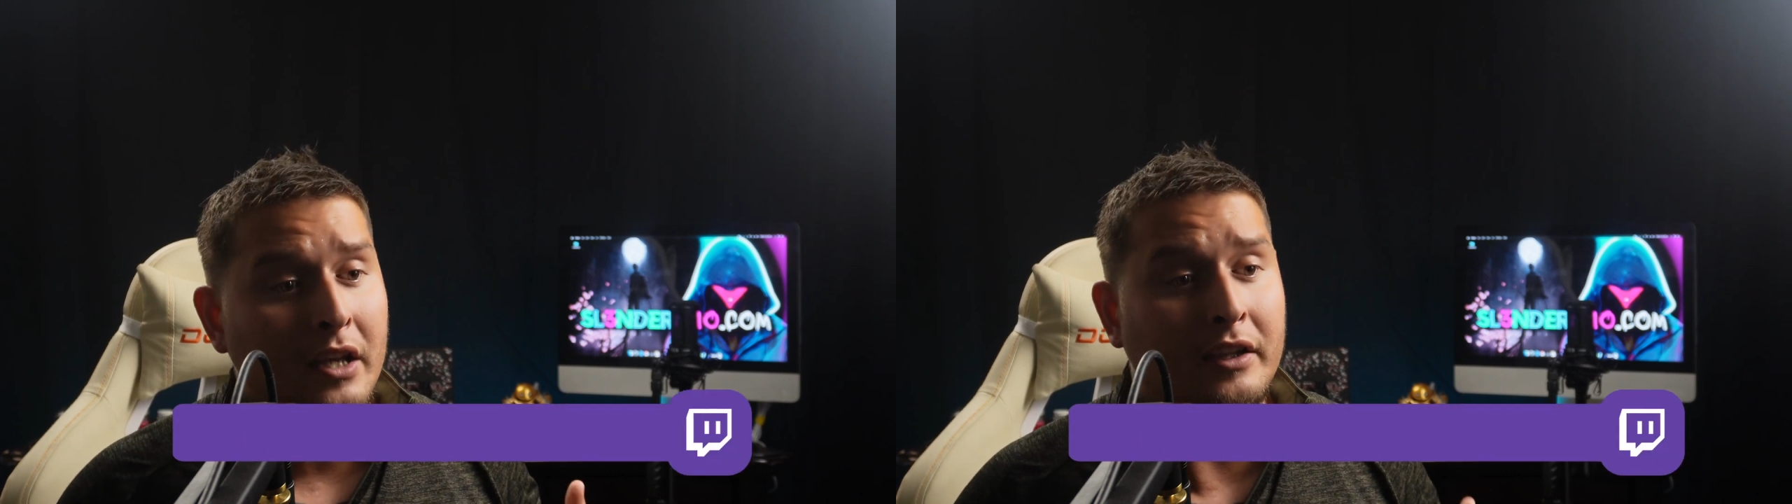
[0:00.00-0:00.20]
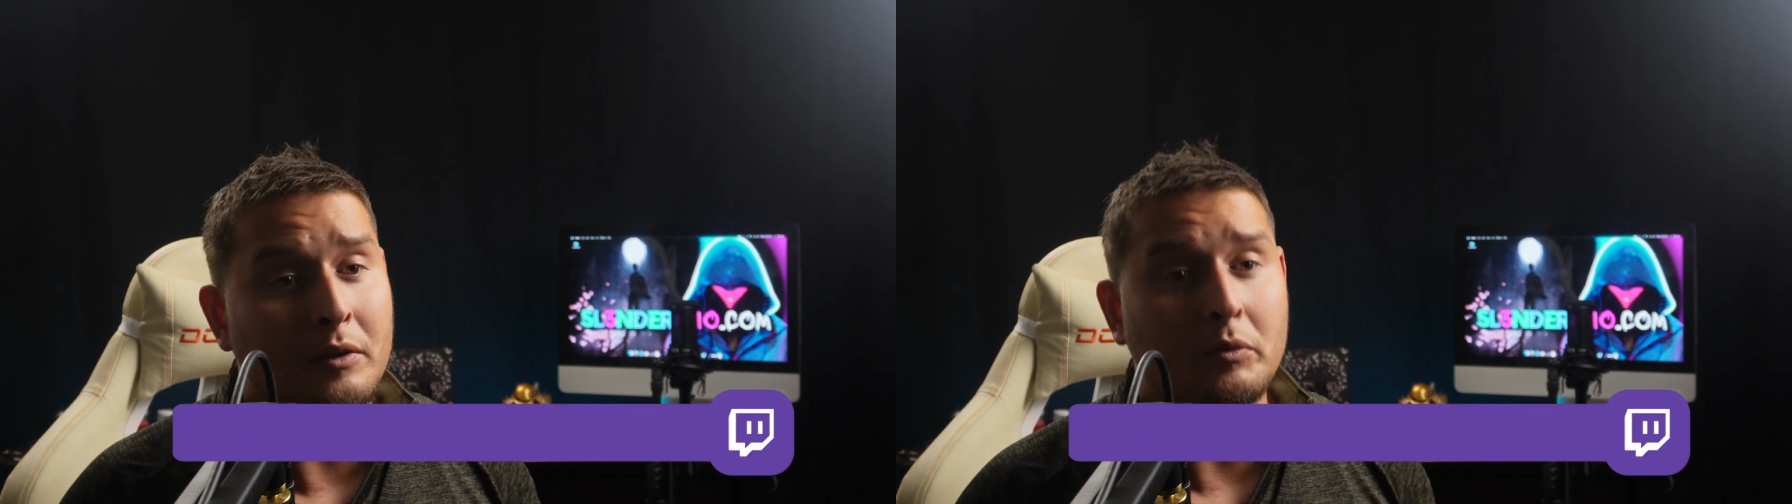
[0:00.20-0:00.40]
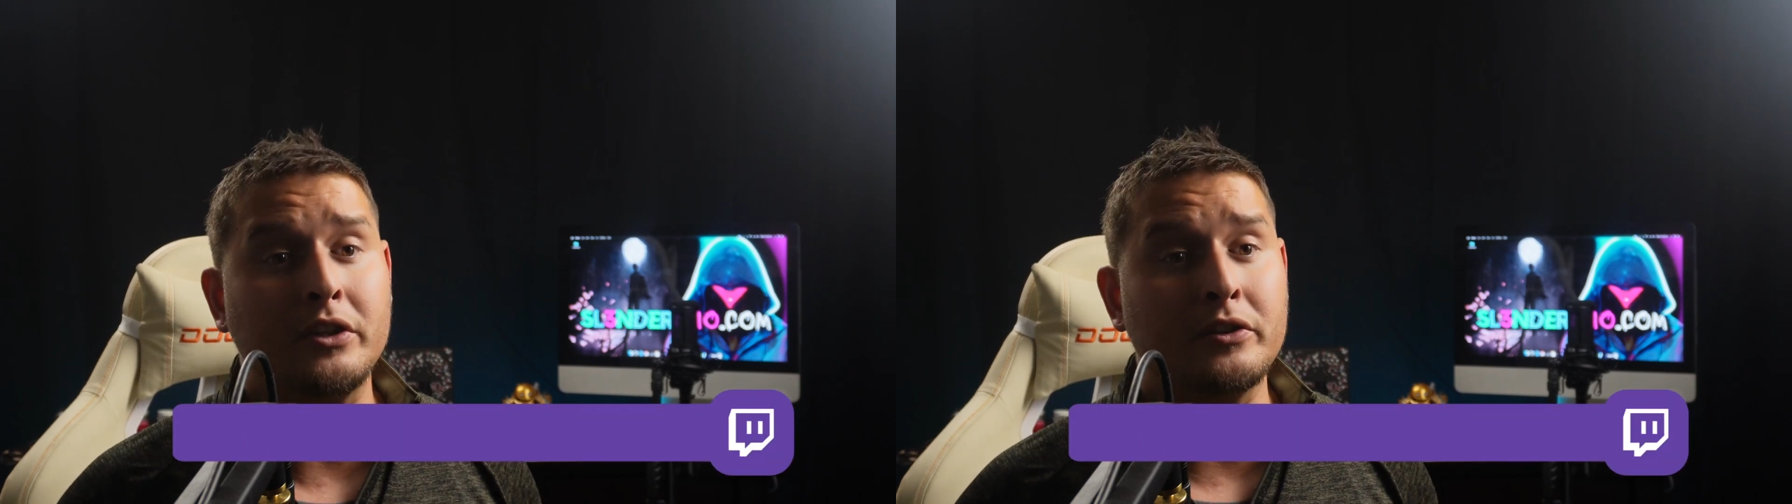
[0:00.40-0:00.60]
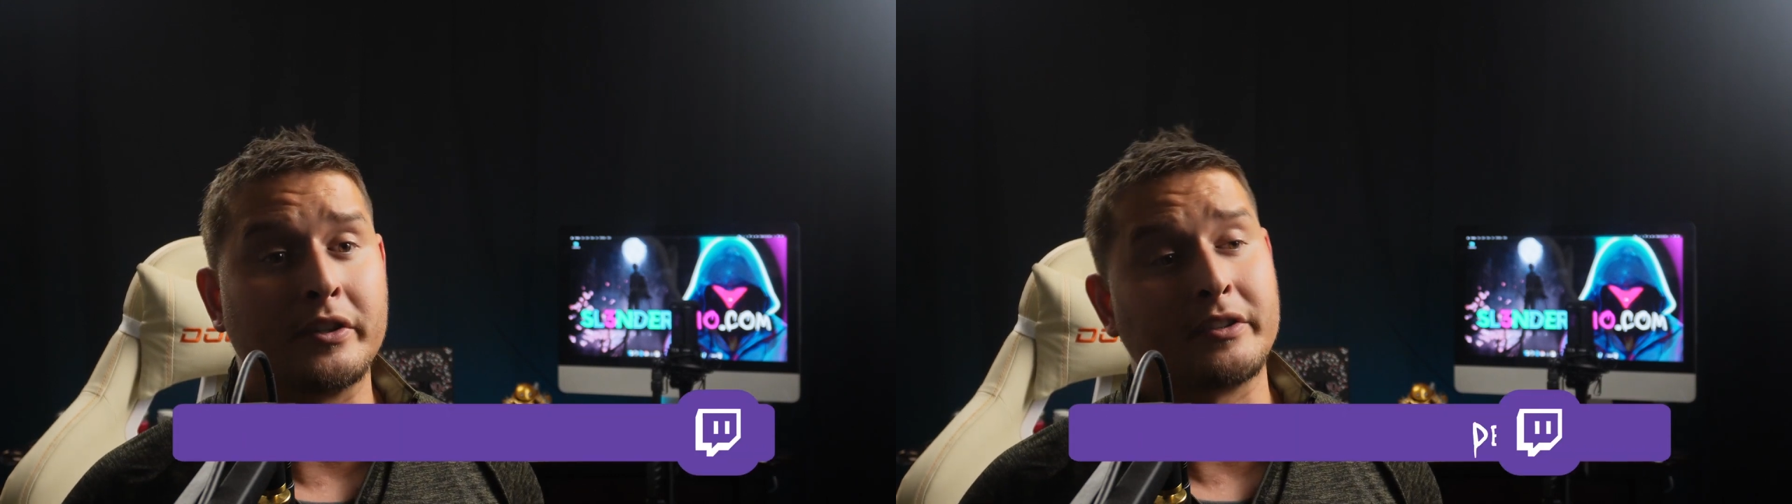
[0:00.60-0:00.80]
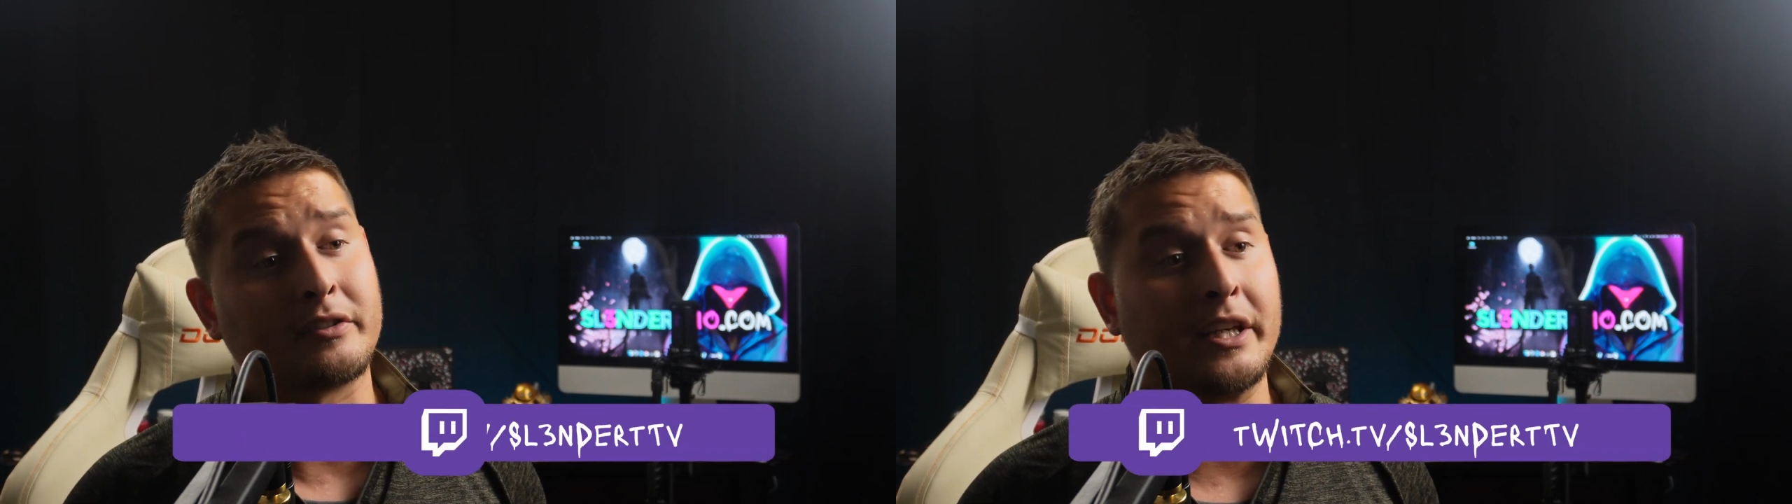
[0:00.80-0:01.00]
can we use
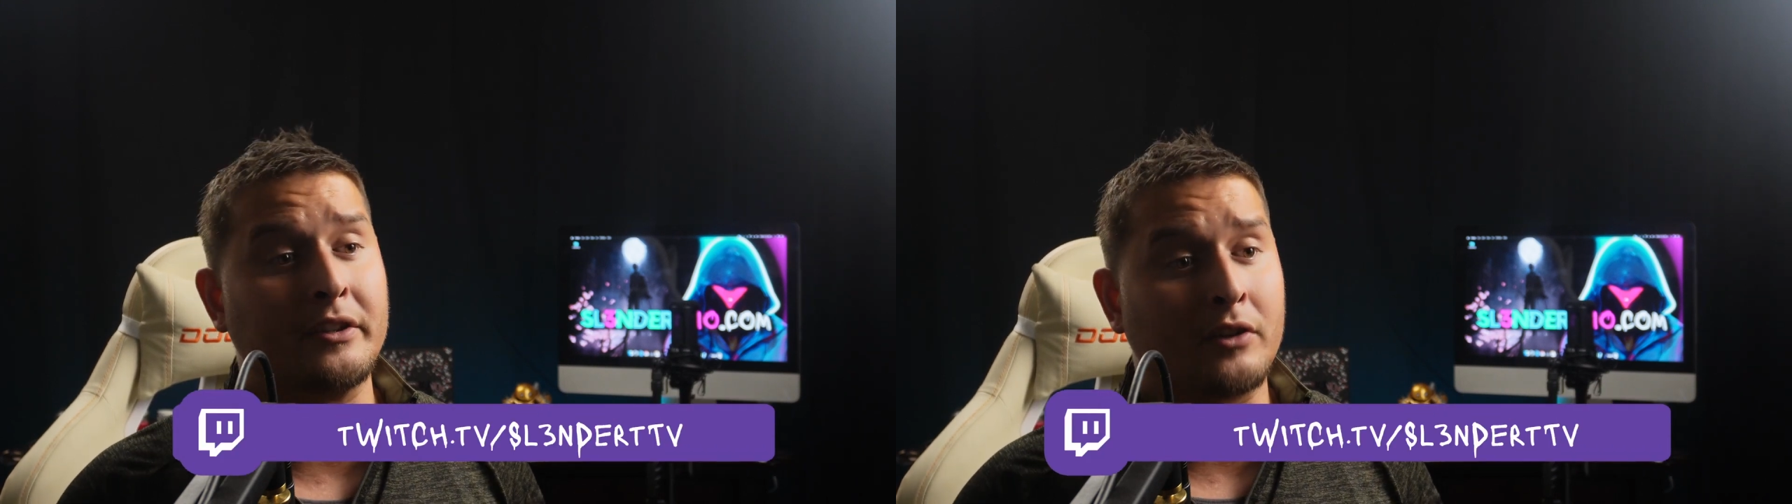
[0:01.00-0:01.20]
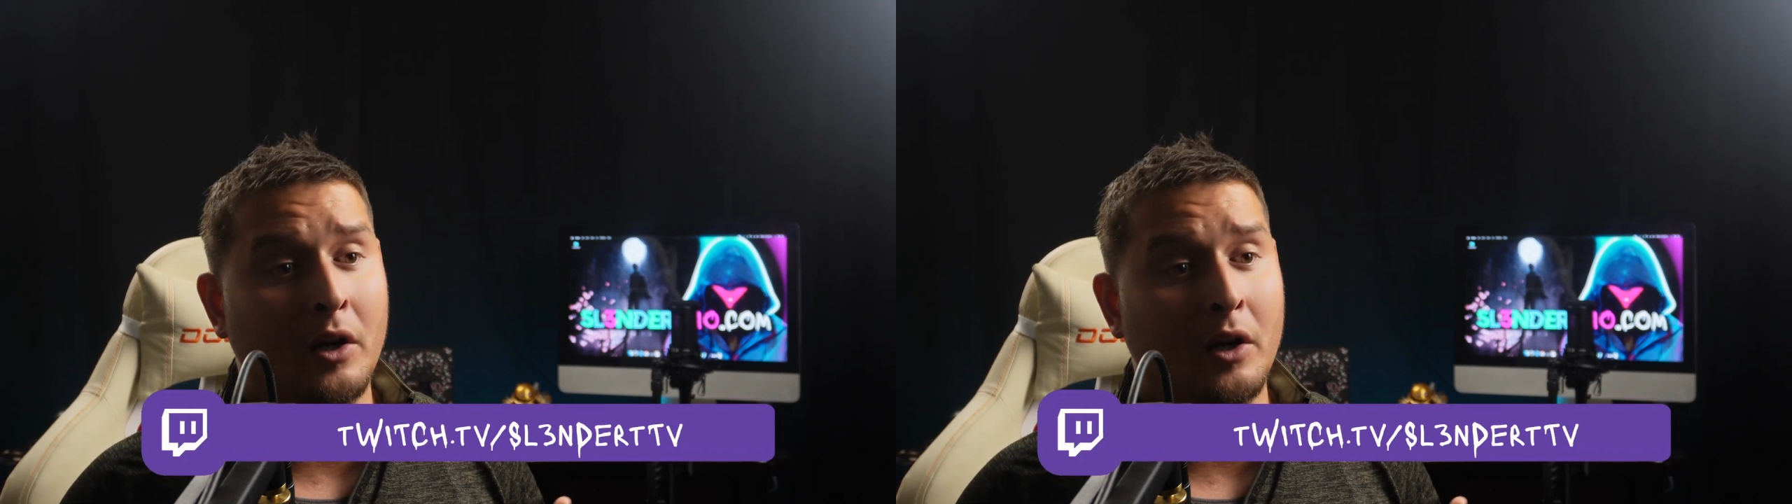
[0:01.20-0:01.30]
this lender?